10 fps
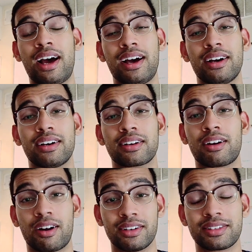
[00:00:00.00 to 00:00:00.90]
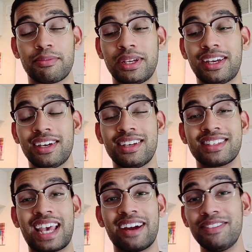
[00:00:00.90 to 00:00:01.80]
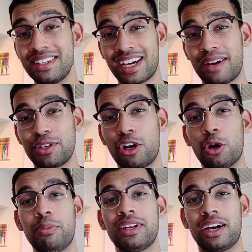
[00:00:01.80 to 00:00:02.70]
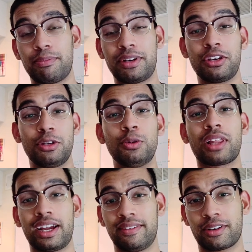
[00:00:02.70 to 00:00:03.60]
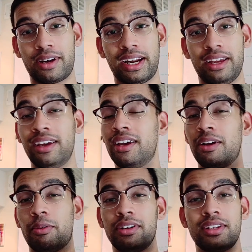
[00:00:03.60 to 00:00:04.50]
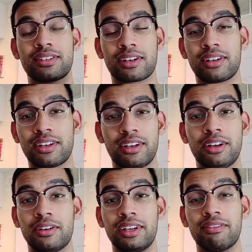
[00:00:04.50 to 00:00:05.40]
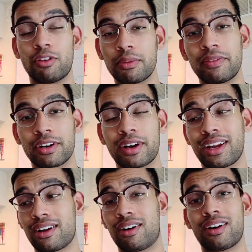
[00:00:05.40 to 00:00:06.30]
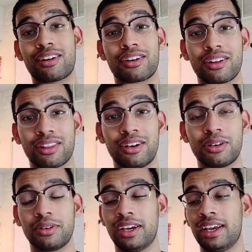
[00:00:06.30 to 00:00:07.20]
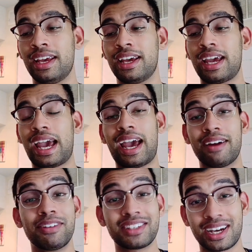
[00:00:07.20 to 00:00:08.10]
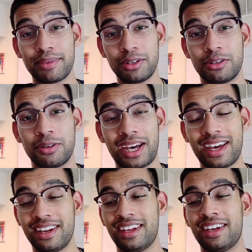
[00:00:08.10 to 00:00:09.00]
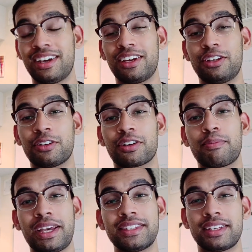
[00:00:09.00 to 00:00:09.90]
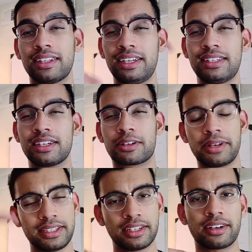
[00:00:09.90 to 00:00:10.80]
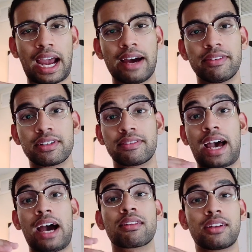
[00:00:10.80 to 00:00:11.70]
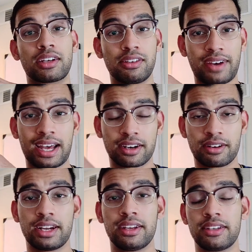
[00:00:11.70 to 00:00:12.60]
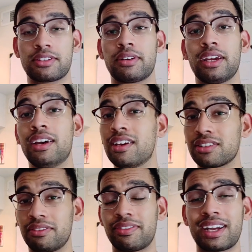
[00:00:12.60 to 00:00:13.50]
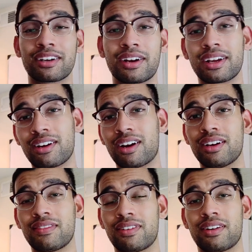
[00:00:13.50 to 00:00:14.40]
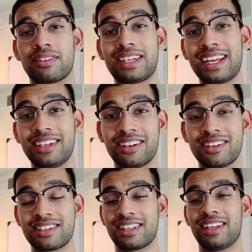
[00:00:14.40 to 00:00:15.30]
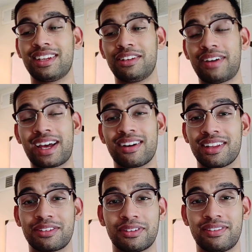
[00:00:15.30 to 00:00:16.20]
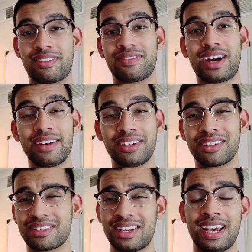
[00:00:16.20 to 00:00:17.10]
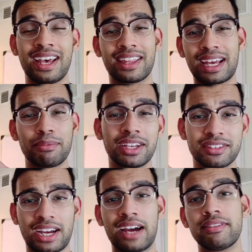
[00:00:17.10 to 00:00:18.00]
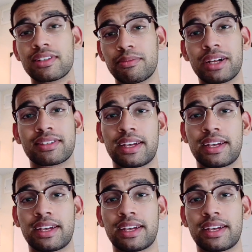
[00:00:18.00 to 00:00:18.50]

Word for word: uh, cards. Because every time you open up a new line of credit, whether it's a, you know in the form of a credit card or a loan, every time you do that, you're basically decreasing your average of how long you've had a credit history. So if you've had a credit card for 10 years and then you've had another one for five years, that brings your average to about